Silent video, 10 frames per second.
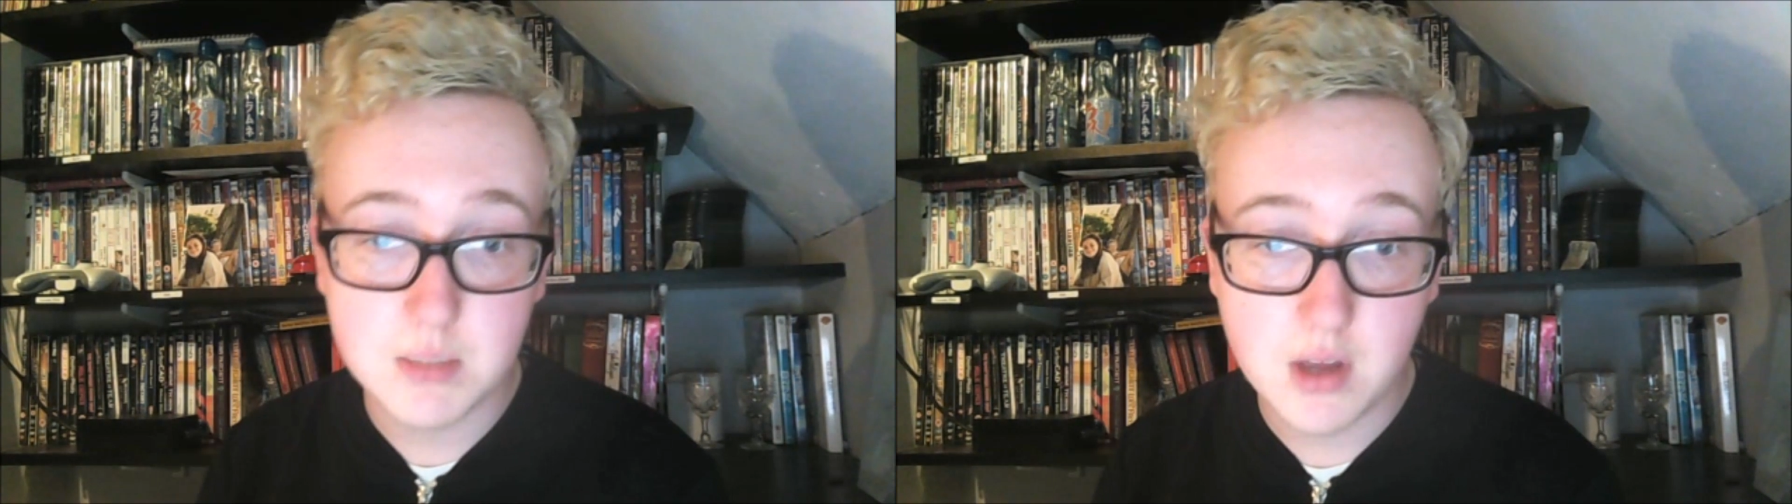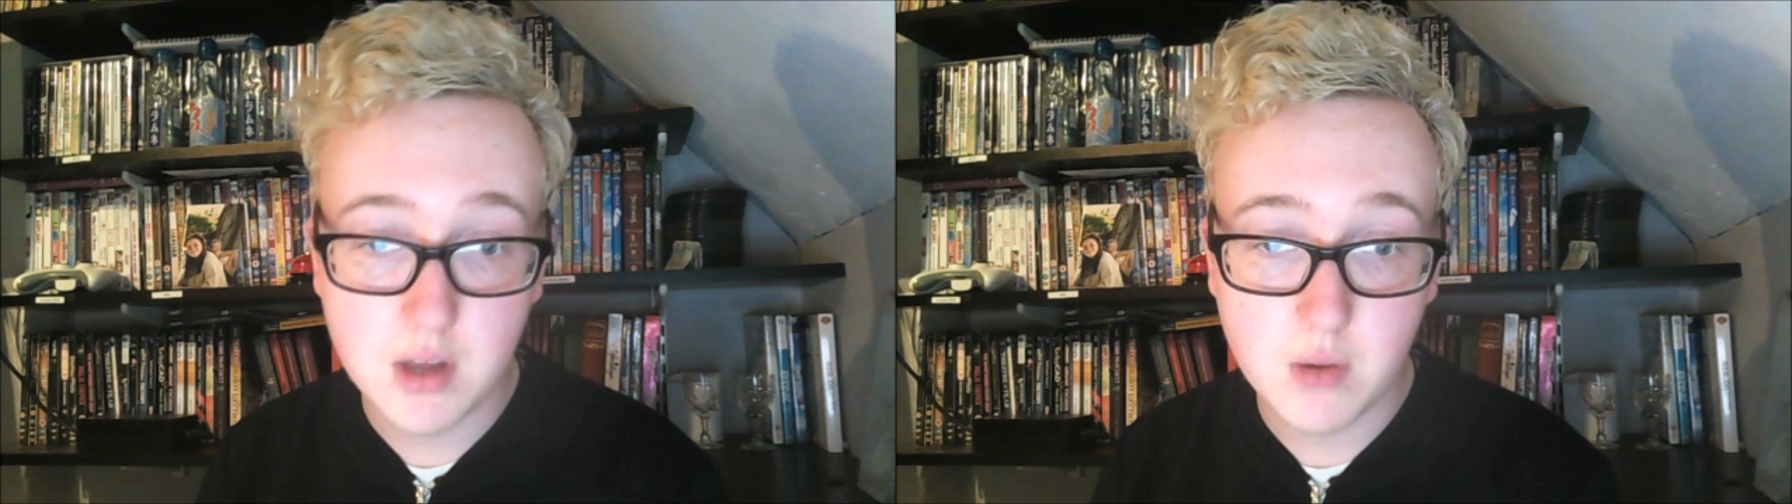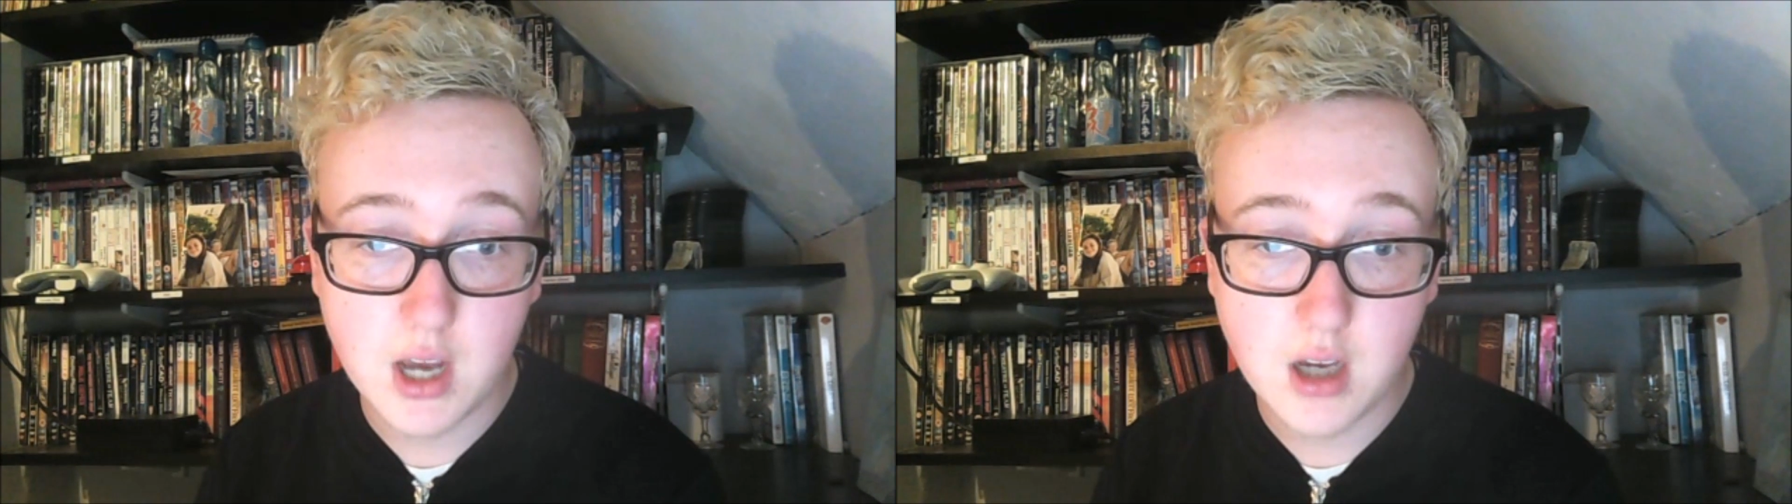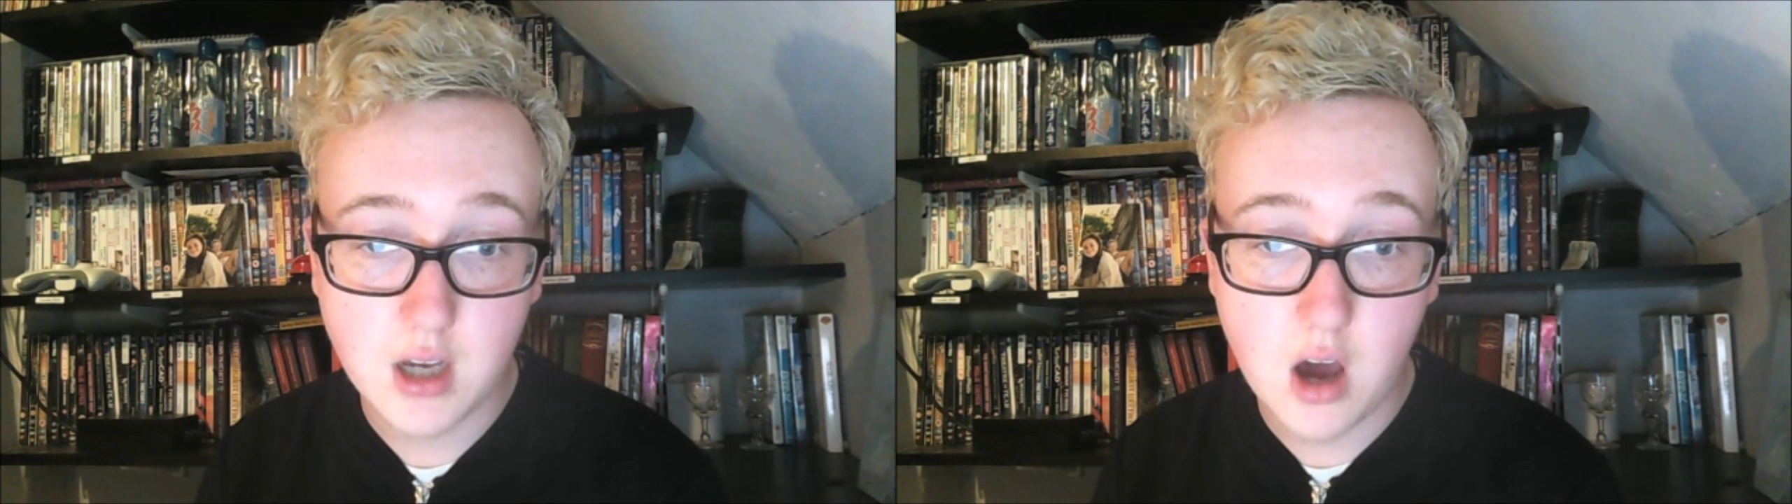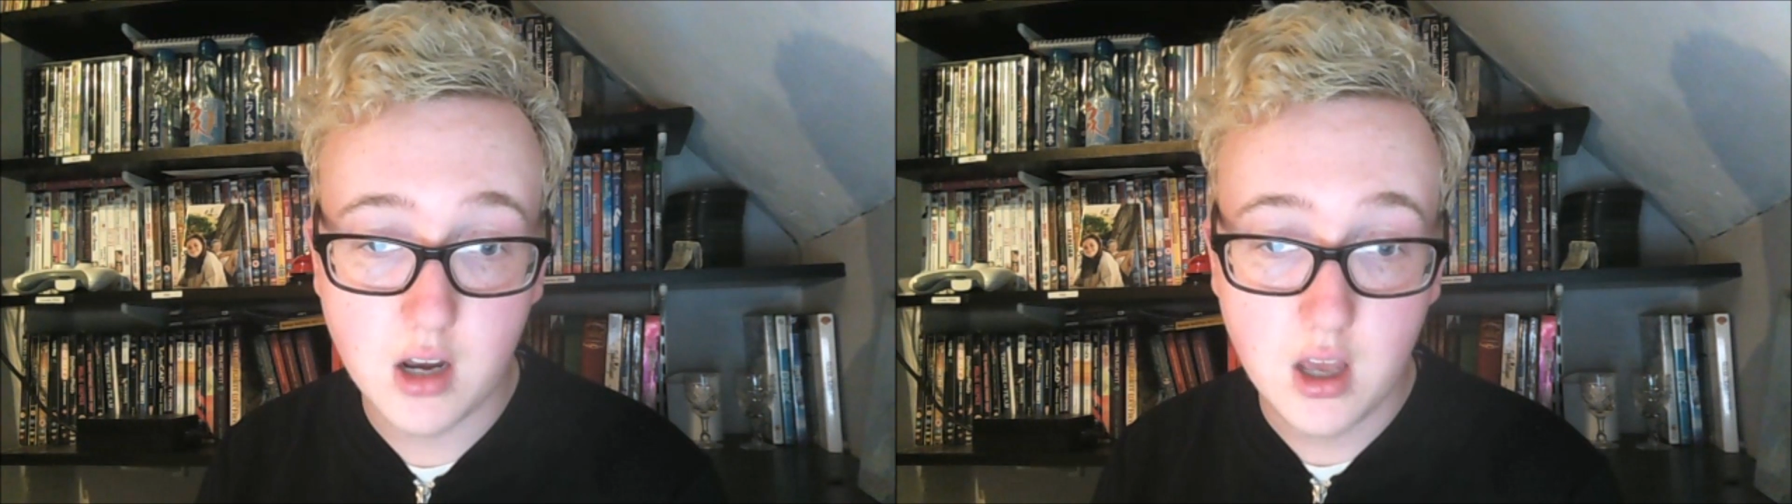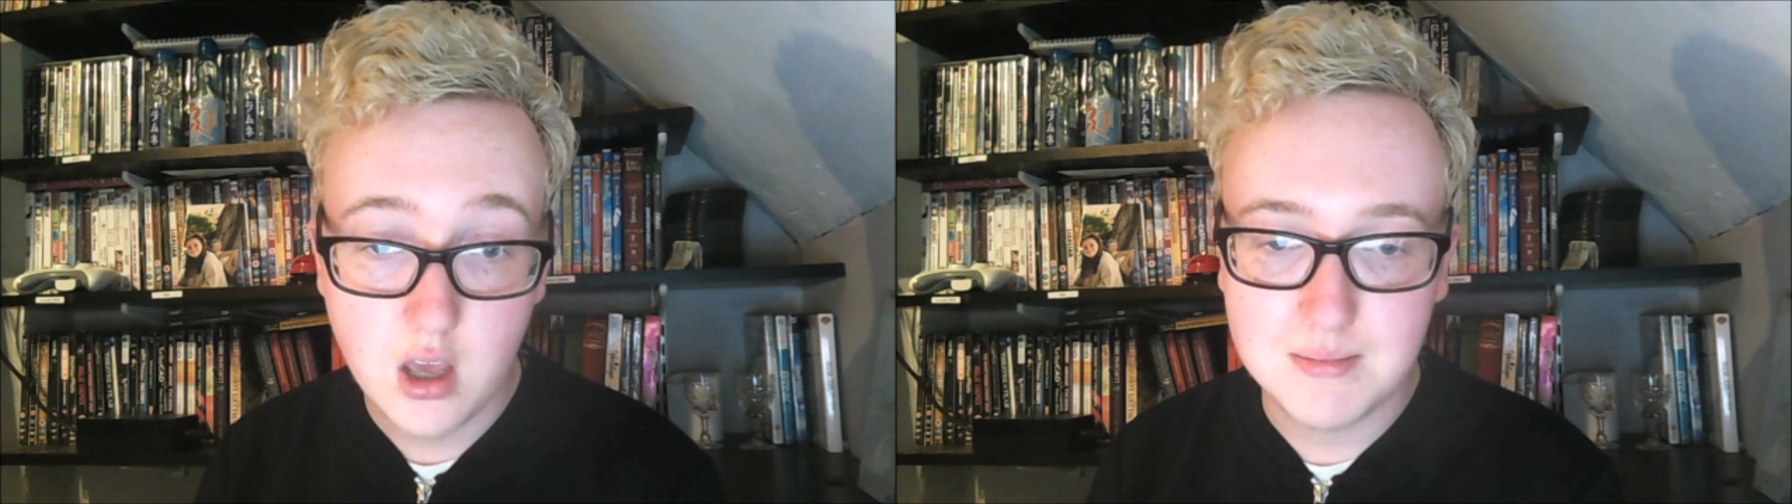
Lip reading: by the way, I can't